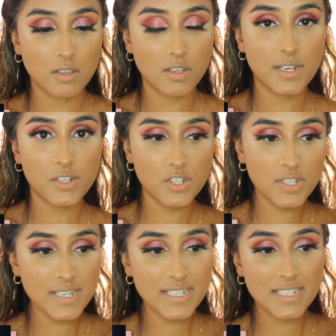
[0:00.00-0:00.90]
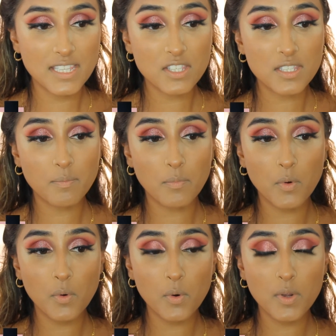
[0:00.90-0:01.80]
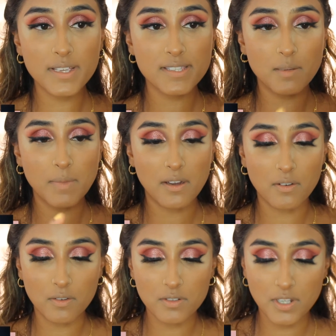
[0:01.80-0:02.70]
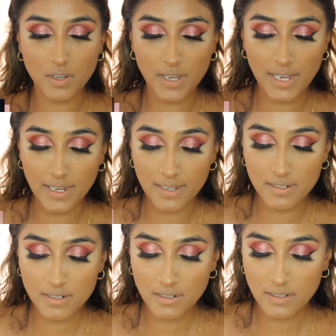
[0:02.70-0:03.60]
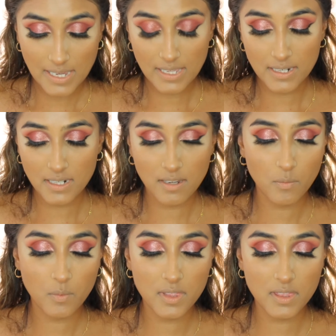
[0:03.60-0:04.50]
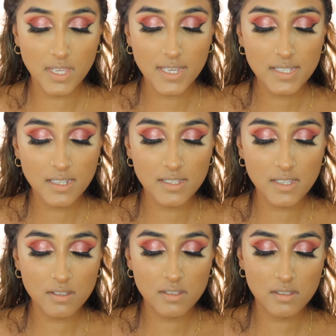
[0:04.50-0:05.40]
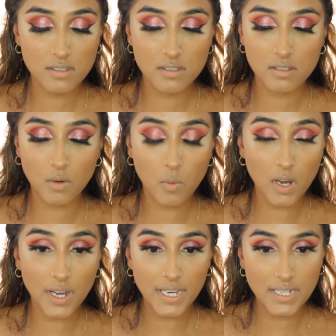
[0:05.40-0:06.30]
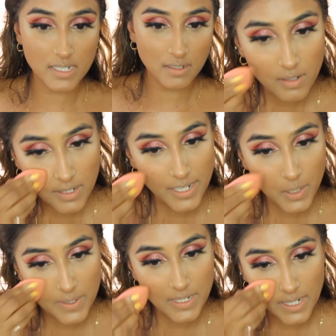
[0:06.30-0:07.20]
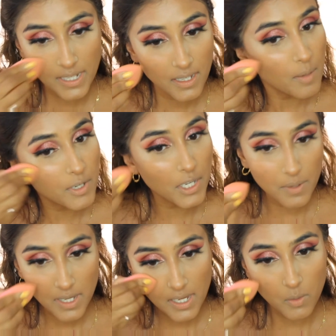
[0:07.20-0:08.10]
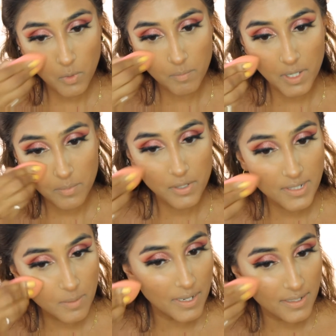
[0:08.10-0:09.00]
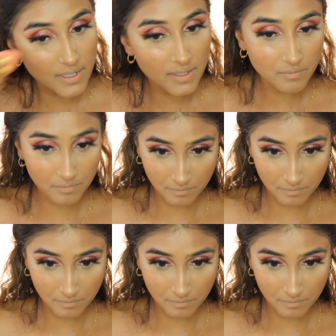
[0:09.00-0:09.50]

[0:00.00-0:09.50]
you literally just need the smallest amount onto your hand, and with this, because it's quite liquidy. I'm going in with my beauty blender.